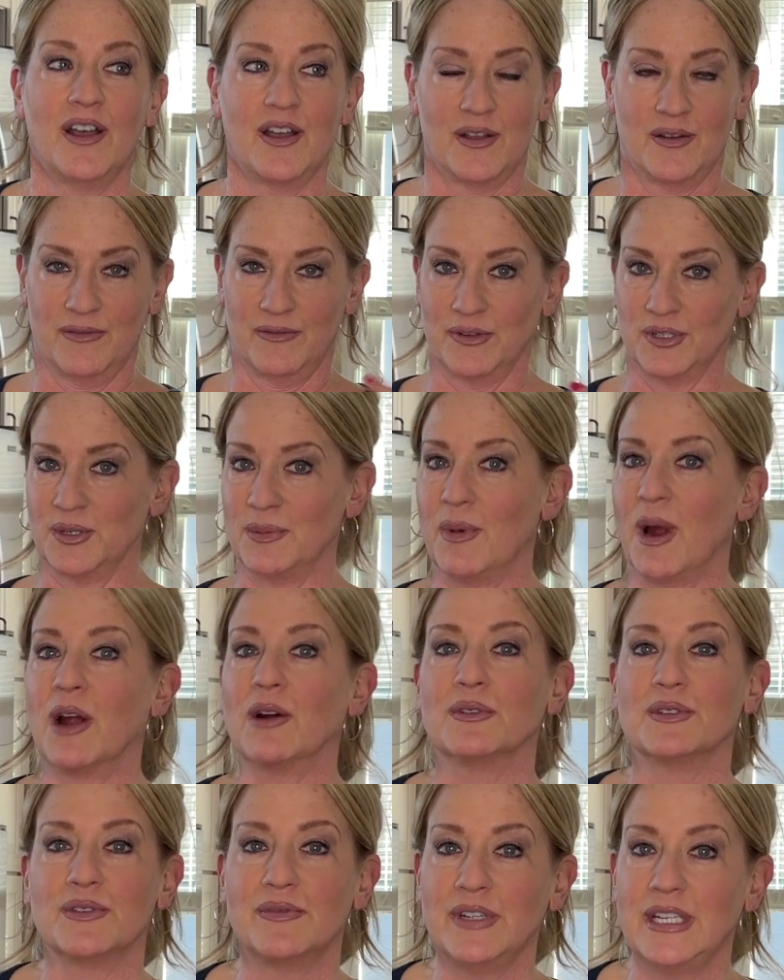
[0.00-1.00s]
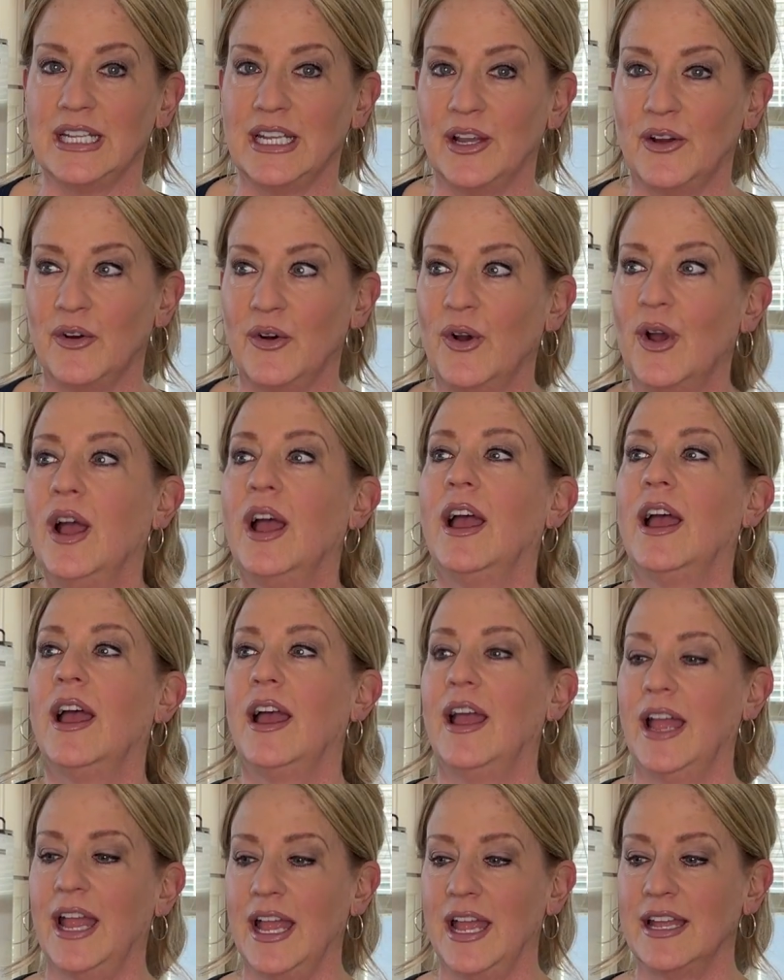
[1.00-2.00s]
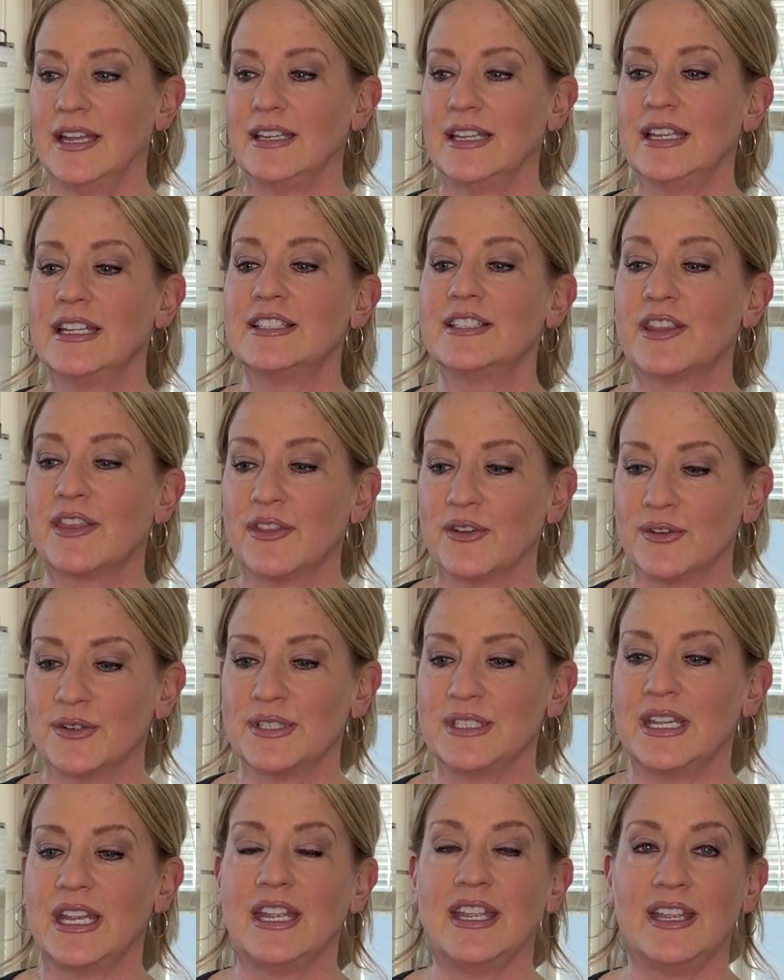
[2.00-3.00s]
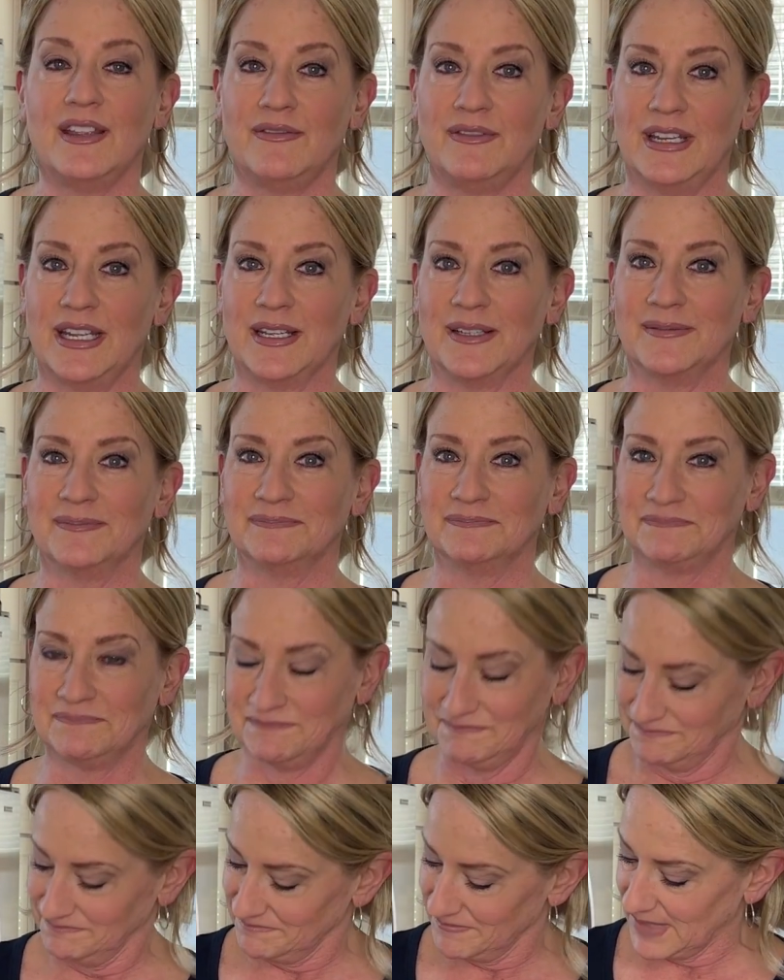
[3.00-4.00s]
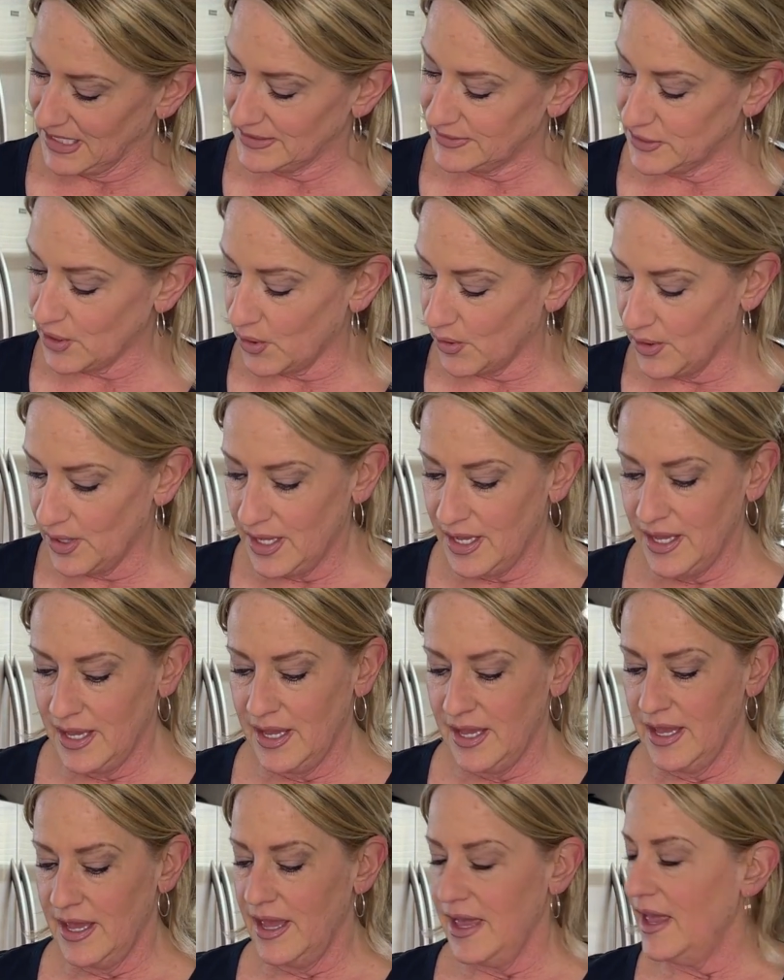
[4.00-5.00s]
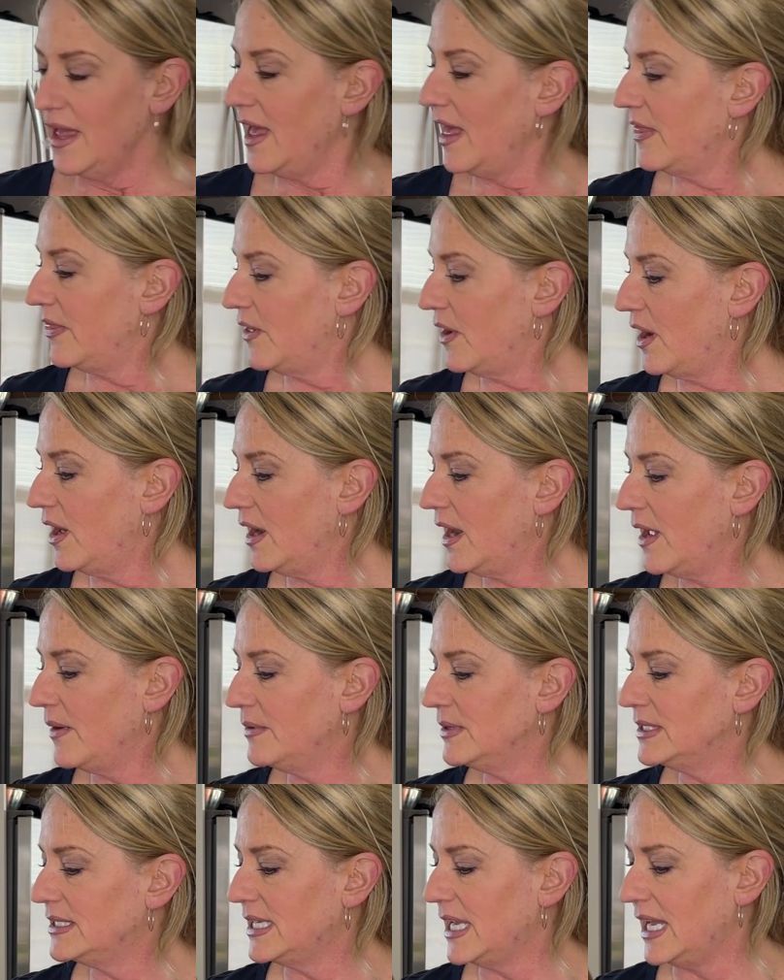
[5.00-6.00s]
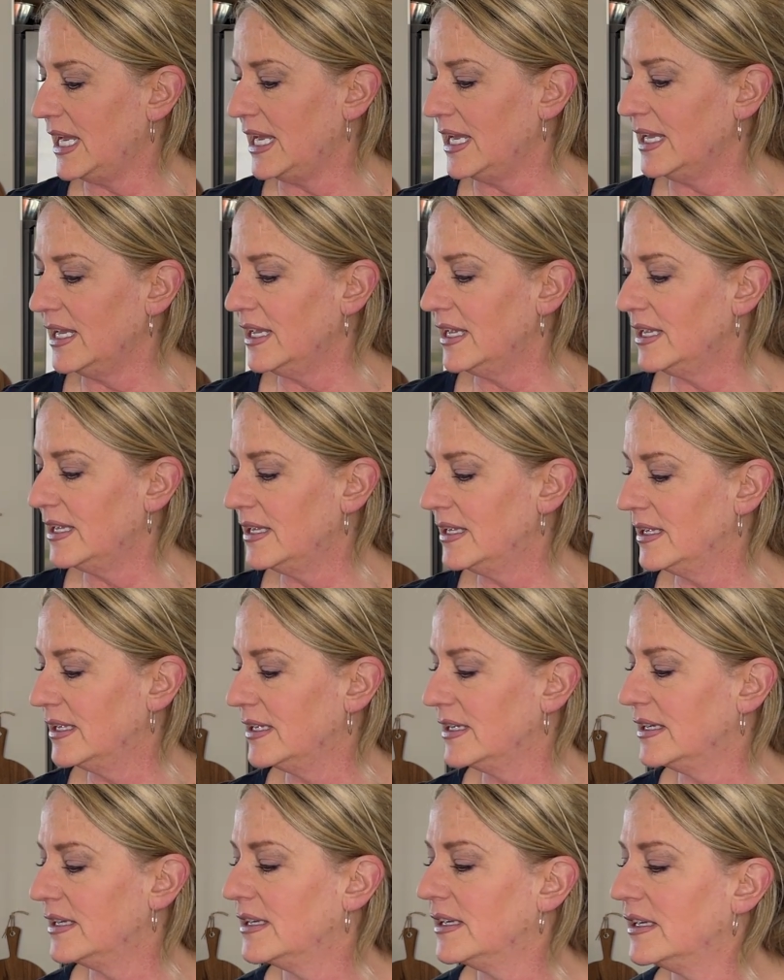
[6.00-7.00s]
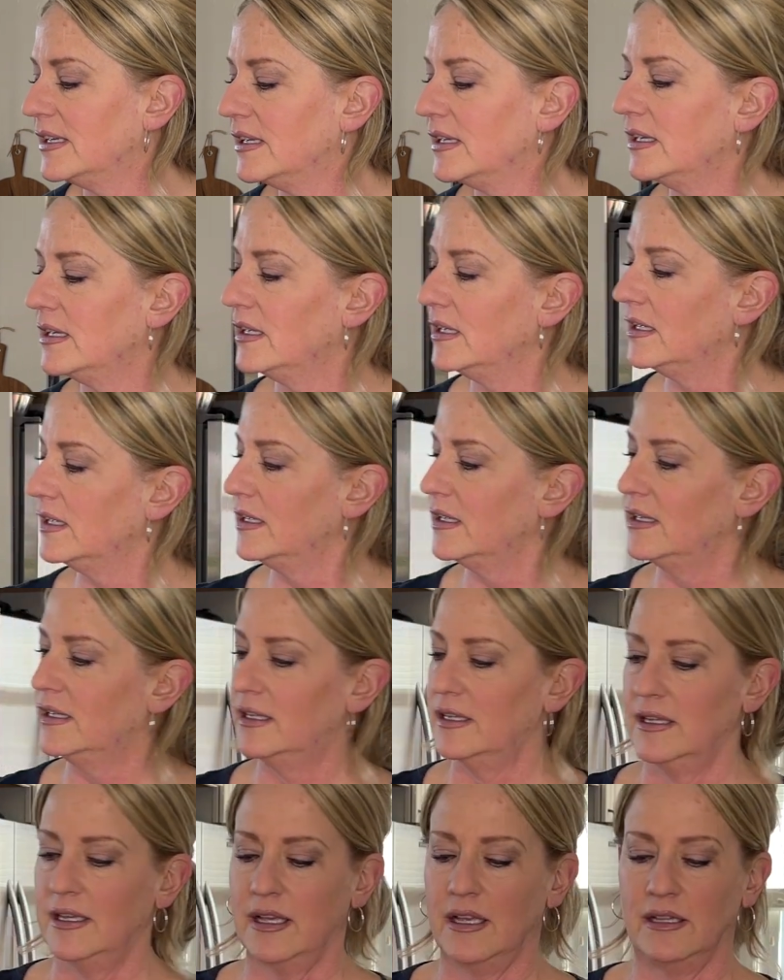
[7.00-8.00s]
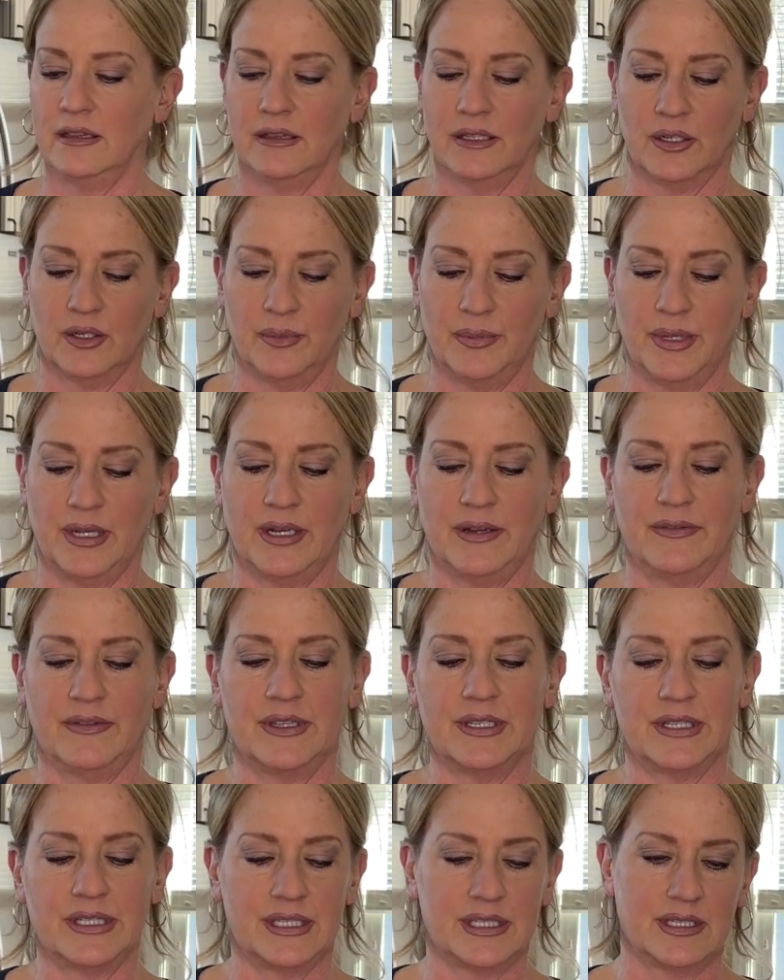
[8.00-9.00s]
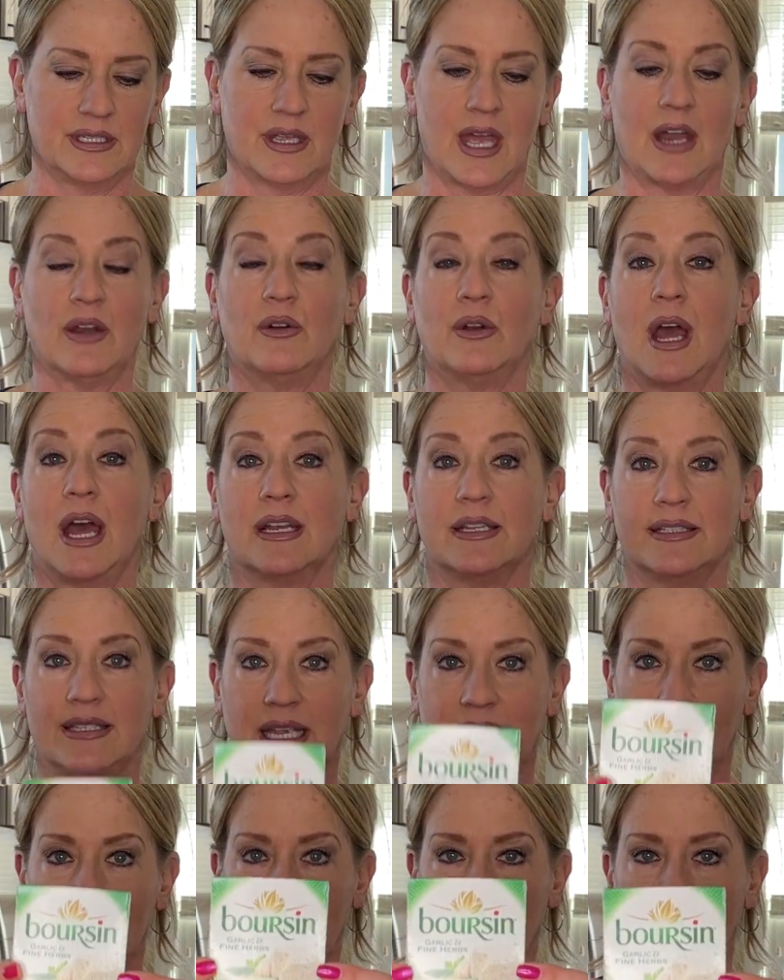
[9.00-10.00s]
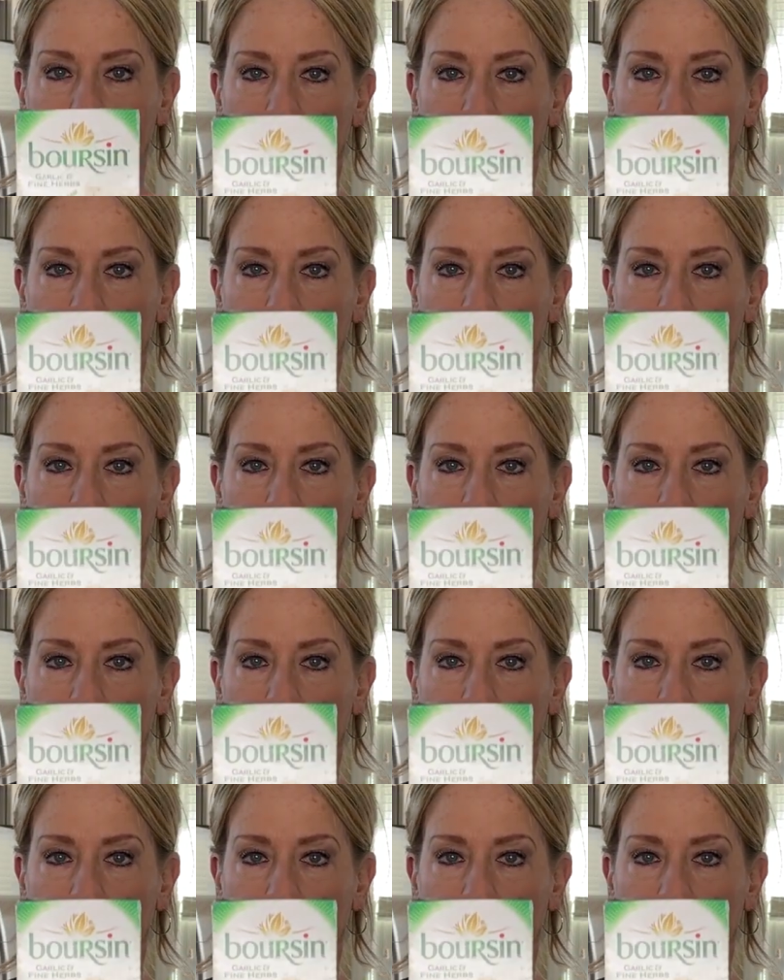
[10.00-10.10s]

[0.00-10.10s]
for tomorrow's video and it's Thursday evening. So I thought I would take a little bit of this, I don't know how to say it,